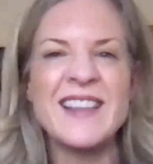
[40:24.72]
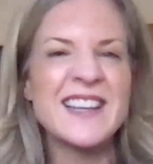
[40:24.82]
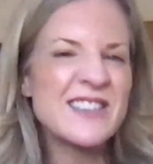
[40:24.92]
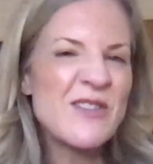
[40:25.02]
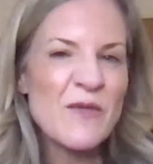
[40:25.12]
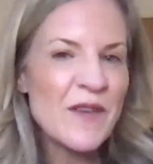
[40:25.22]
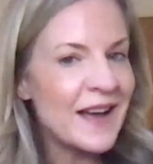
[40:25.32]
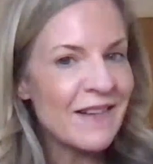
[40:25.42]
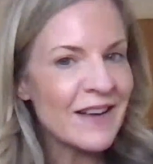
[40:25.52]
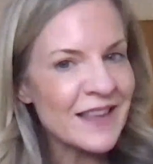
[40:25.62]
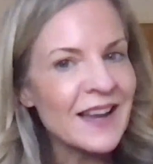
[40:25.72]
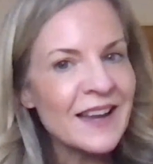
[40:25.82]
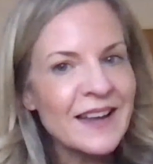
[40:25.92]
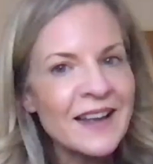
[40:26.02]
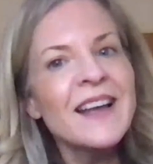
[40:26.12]
And that's not fair, I
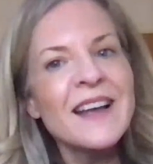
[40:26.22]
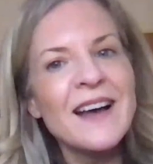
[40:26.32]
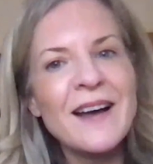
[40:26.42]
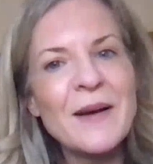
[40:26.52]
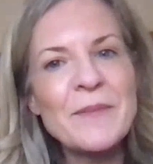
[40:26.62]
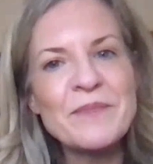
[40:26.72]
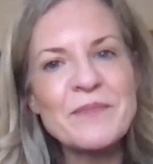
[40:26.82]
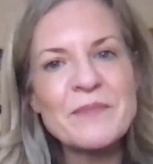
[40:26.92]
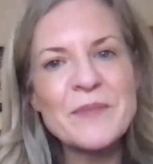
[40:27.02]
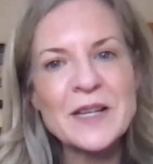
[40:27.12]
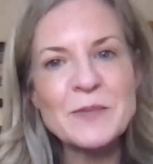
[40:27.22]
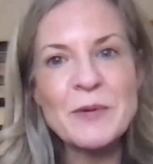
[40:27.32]
think, because